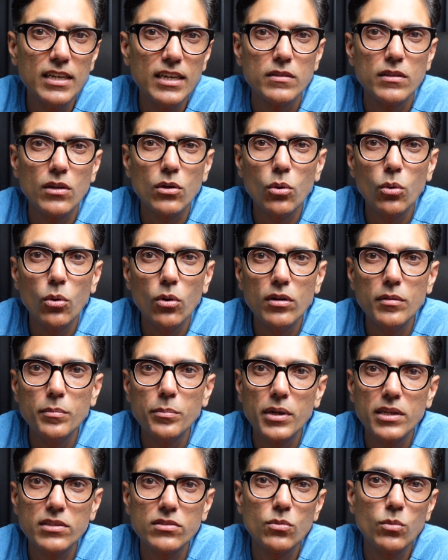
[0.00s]
the cold
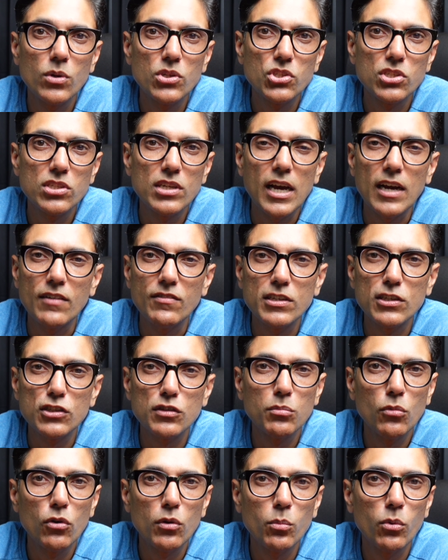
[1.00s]
pressed version having a
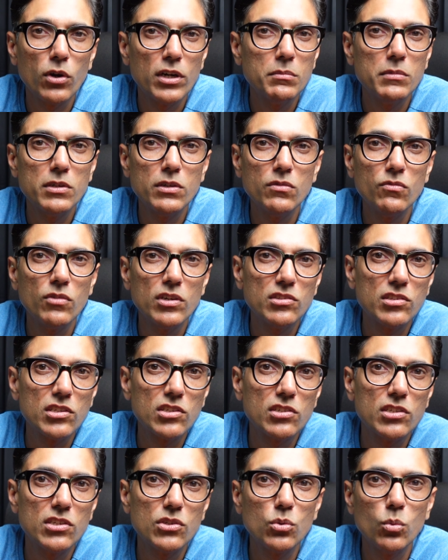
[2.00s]
smoke point between
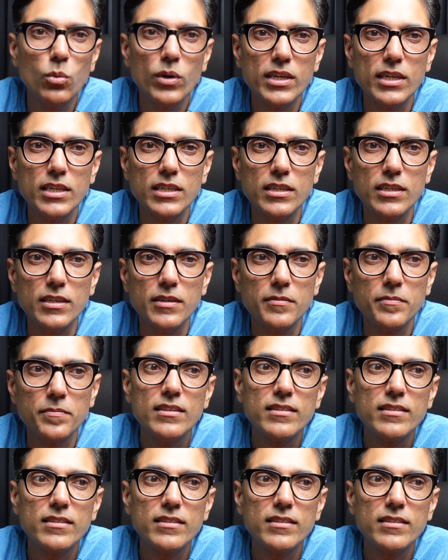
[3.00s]
160 to 180.